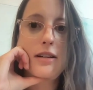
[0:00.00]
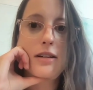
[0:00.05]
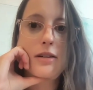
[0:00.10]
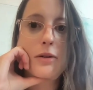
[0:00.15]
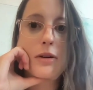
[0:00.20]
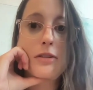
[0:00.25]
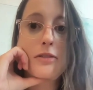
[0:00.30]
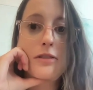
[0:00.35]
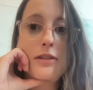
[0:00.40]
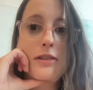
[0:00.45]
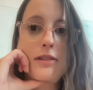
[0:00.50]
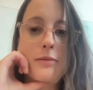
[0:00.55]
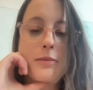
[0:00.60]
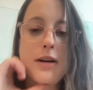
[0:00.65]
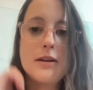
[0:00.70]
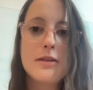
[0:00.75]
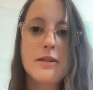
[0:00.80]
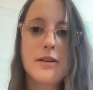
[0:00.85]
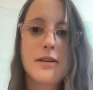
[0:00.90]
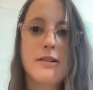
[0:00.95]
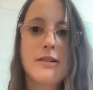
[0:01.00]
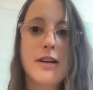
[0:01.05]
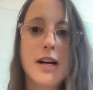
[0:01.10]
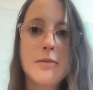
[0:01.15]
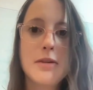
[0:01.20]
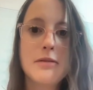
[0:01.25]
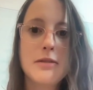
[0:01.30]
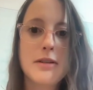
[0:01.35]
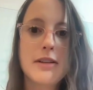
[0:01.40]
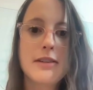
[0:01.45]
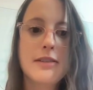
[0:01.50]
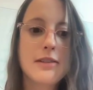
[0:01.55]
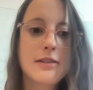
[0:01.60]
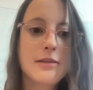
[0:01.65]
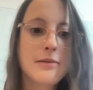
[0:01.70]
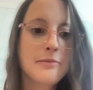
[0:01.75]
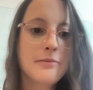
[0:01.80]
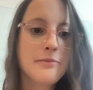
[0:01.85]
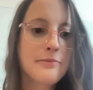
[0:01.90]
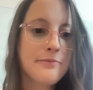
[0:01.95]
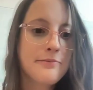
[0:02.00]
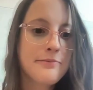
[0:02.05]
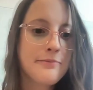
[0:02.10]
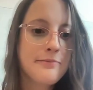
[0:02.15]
questions about climate risk.